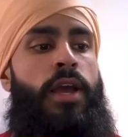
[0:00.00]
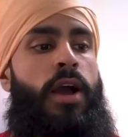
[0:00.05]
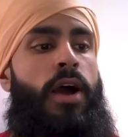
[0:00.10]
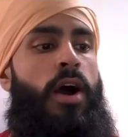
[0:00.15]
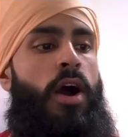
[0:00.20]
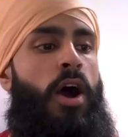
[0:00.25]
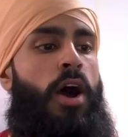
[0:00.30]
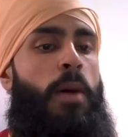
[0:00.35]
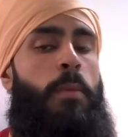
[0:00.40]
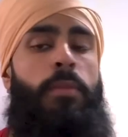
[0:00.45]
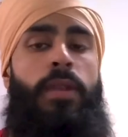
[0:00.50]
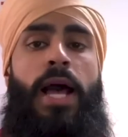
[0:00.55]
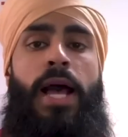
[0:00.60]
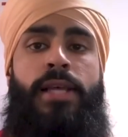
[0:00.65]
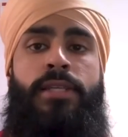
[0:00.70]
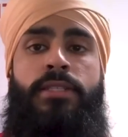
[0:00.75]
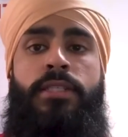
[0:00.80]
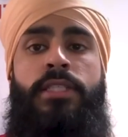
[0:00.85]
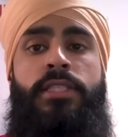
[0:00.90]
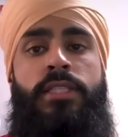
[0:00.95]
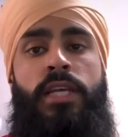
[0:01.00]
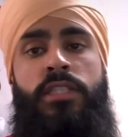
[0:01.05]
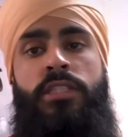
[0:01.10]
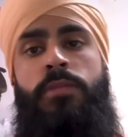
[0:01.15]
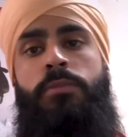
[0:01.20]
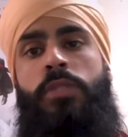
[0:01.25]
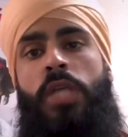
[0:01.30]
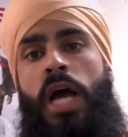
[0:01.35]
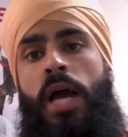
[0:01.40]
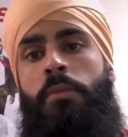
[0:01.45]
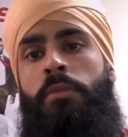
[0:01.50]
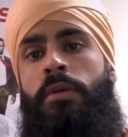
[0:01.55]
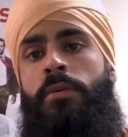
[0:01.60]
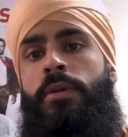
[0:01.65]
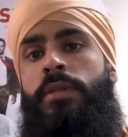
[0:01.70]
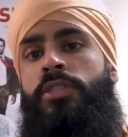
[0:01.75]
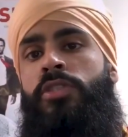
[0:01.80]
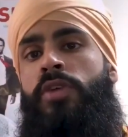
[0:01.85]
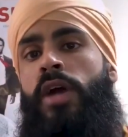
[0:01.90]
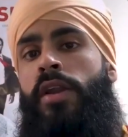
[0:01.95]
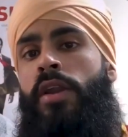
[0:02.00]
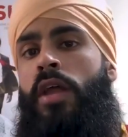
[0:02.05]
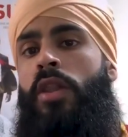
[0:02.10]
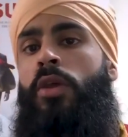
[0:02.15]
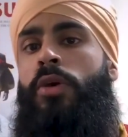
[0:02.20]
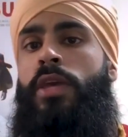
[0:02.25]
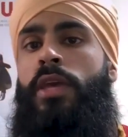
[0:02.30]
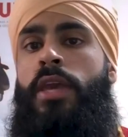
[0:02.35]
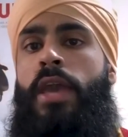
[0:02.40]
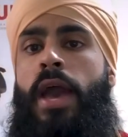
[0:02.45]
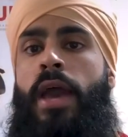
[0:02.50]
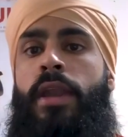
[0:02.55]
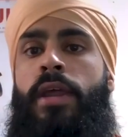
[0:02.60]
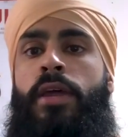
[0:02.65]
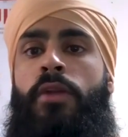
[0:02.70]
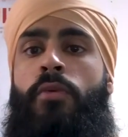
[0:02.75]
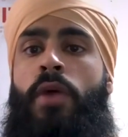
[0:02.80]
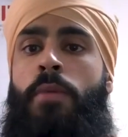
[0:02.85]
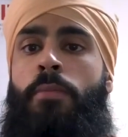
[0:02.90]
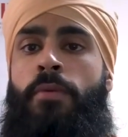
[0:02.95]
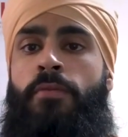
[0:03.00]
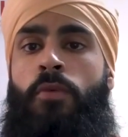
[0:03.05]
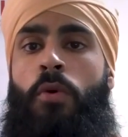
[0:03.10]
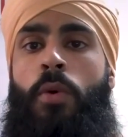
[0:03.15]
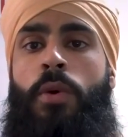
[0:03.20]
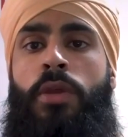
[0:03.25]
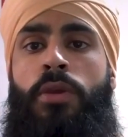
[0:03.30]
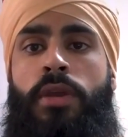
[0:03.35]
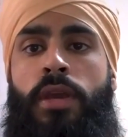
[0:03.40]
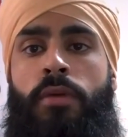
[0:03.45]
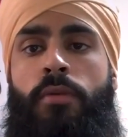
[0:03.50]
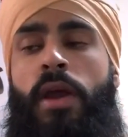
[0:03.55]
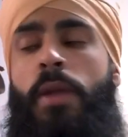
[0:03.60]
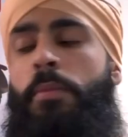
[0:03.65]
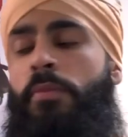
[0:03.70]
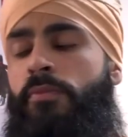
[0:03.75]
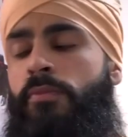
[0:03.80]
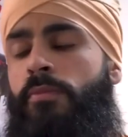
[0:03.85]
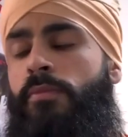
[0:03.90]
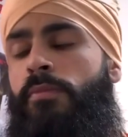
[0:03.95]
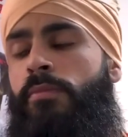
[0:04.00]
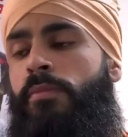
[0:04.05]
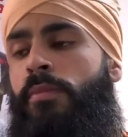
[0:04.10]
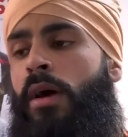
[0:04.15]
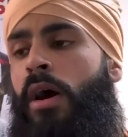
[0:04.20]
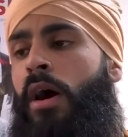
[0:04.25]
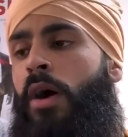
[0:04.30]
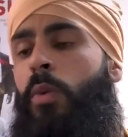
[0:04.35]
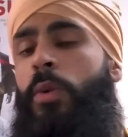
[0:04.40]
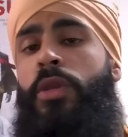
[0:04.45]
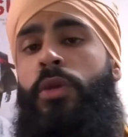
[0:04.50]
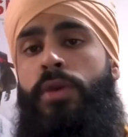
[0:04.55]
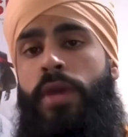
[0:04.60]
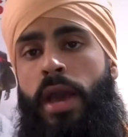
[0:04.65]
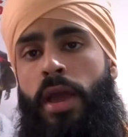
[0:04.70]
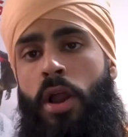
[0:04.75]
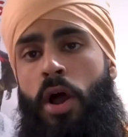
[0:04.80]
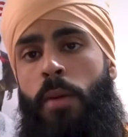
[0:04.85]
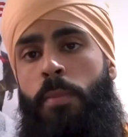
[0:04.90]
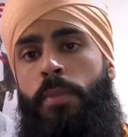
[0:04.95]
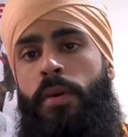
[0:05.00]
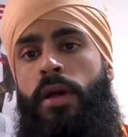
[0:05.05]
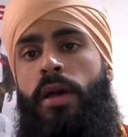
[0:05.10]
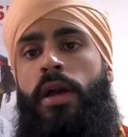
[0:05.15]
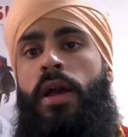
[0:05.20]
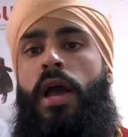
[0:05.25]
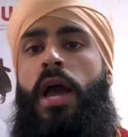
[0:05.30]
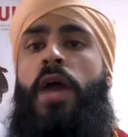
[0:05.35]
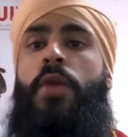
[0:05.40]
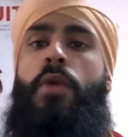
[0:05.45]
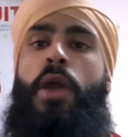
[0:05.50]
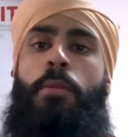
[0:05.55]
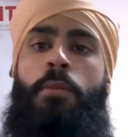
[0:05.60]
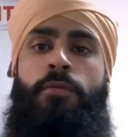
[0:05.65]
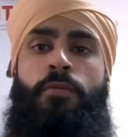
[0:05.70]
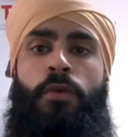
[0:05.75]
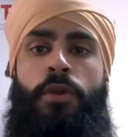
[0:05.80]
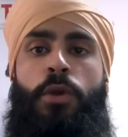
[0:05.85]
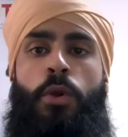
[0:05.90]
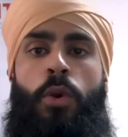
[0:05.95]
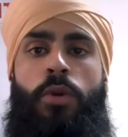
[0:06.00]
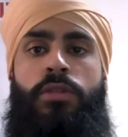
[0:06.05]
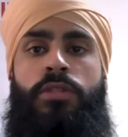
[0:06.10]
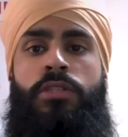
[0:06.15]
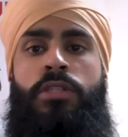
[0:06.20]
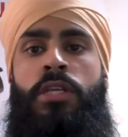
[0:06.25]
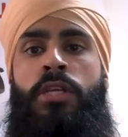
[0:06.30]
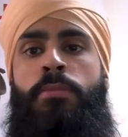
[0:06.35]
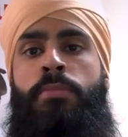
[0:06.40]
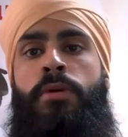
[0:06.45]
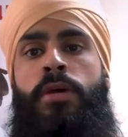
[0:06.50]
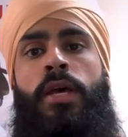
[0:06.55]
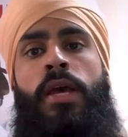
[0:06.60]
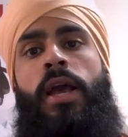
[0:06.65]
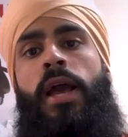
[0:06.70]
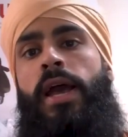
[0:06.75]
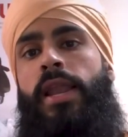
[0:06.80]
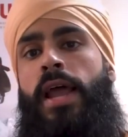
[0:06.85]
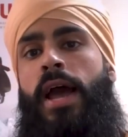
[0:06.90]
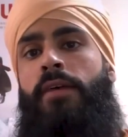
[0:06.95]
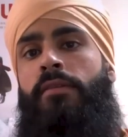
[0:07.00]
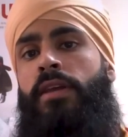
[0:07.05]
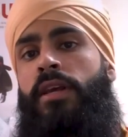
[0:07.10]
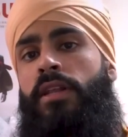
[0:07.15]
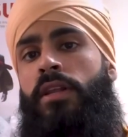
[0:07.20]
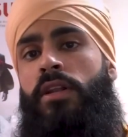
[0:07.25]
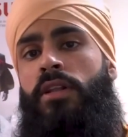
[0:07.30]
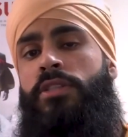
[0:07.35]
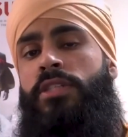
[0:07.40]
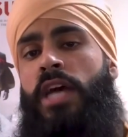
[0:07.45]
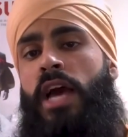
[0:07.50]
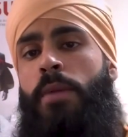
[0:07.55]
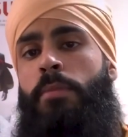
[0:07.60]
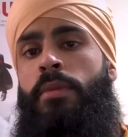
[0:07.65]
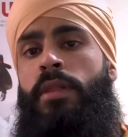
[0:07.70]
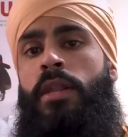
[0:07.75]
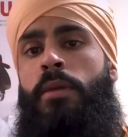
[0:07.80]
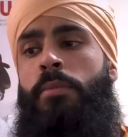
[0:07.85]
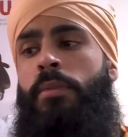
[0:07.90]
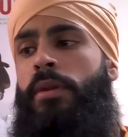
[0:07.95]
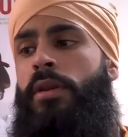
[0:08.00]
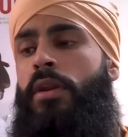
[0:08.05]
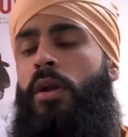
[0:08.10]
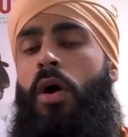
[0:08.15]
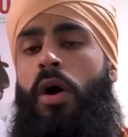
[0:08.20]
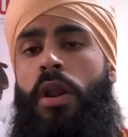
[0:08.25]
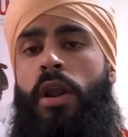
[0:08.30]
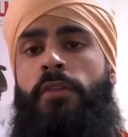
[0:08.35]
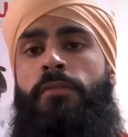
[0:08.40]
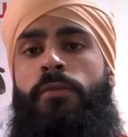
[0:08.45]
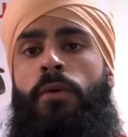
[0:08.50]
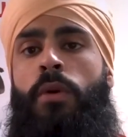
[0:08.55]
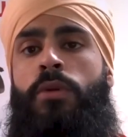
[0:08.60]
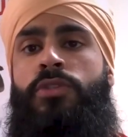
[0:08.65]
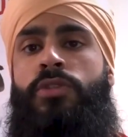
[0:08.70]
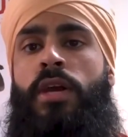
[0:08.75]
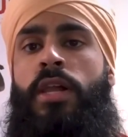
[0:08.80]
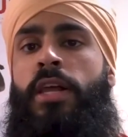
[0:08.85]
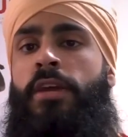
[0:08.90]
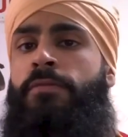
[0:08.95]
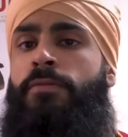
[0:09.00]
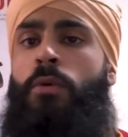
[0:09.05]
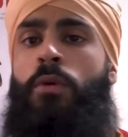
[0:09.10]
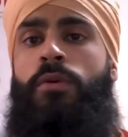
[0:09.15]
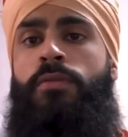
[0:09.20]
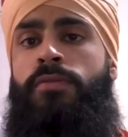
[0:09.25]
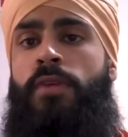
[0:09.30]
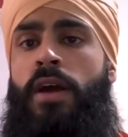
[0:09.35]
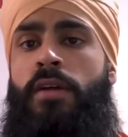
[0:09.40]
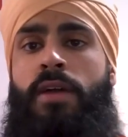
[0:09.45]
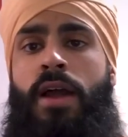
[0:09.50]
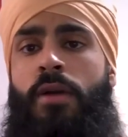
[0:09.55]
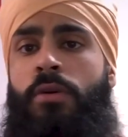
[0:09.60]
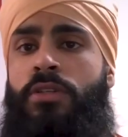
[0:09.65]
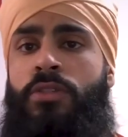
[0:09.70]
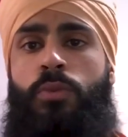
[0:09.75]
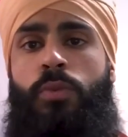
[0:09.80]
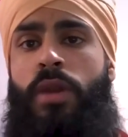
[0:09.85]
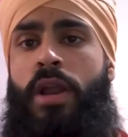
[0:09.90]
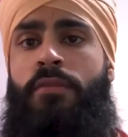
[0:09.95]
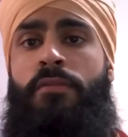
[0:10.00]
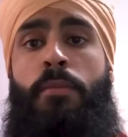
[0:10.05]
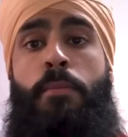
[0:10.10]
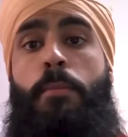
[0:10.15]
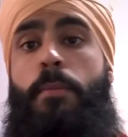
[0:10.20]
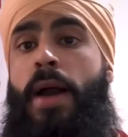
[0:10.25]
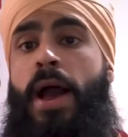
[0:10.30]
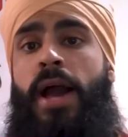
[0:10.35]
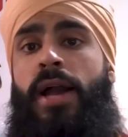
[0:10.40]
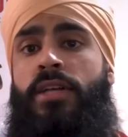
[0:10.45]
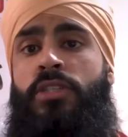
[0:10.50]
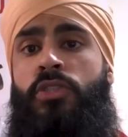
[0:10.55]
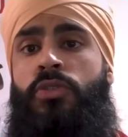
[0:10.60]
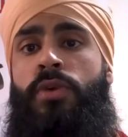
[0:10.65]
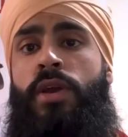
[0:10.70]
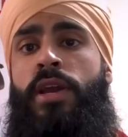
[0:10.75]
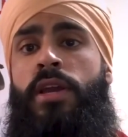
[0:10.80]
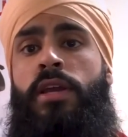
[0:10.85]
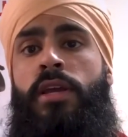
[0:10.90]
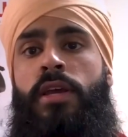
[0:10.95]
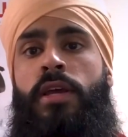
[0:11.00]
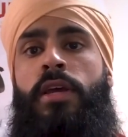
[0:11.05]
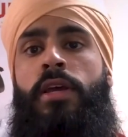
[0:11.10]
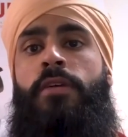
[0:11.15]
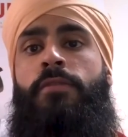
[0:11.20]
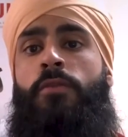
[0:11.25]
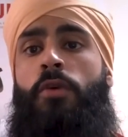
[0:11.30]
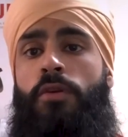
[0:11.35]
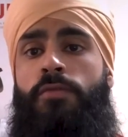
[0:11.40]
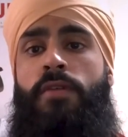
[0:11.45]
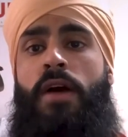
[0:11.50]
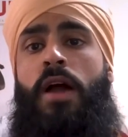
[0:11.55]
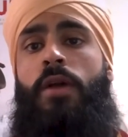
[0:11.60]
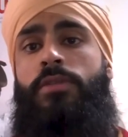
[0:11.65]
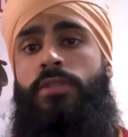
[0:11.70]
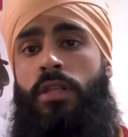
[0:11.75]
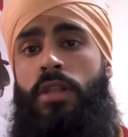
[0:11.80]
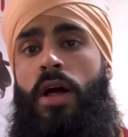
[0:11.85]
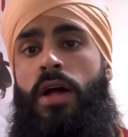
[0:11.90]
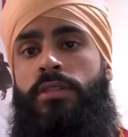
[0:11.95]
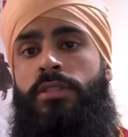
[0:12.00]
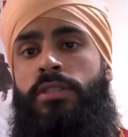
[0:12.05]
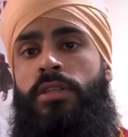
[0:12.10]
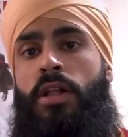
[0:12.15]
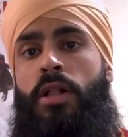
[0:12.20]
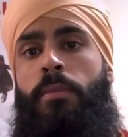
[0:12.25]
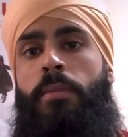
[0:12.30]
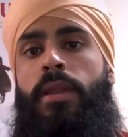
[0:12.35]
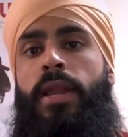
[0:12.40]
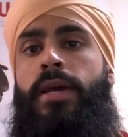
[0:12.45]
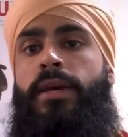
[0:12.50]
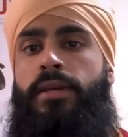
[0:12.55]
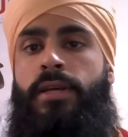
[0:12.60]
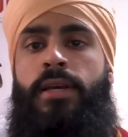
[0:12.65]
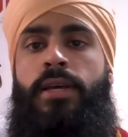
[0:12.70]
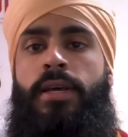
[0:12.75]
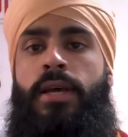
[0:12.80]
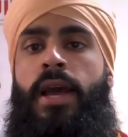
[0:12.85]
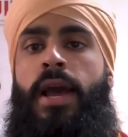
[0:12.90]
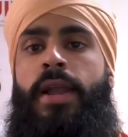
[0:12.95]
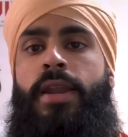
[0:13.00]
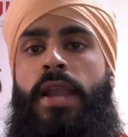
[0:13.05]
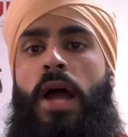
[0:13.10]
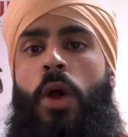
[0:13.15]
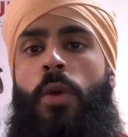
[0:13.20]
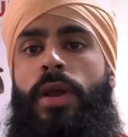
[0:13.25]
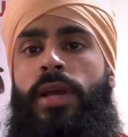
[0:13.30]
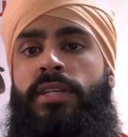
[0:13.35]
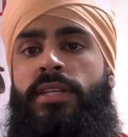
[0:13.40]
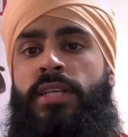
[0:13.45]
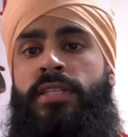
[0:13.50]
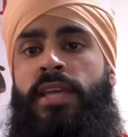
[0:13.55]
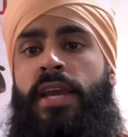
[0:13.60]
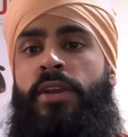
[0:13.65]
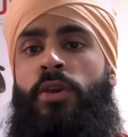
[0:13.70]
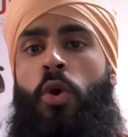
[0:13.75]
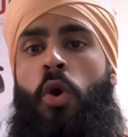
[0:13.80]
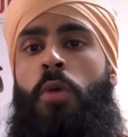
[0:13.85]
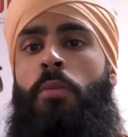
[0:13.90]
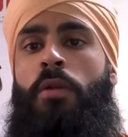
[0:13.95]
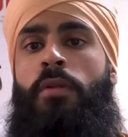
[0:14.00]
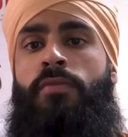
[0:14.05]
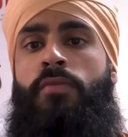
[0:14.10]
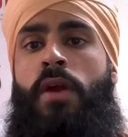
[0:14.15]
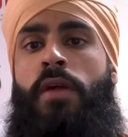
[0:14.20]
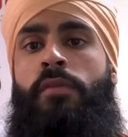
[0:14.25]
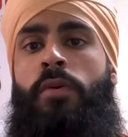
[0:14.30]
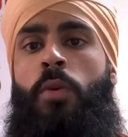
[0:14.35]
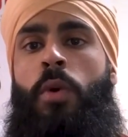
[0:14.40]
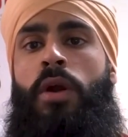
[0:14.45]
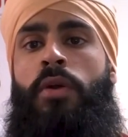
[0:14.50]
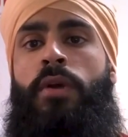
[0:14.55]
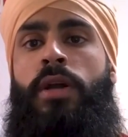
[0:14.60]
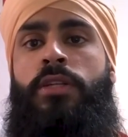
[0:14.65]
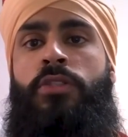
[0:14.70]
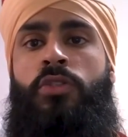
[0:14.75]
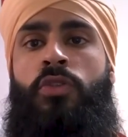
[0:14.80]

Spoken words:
Lastly, set some time limits. Try not looking at it right before when you get up, and right before you go to sleep. And have like a little time limit on our phones, right? Like 4 to 5 hours, whatever max, right? 4 to 5 hours is a lot still, but like nowadays that's like normal for everyone, right?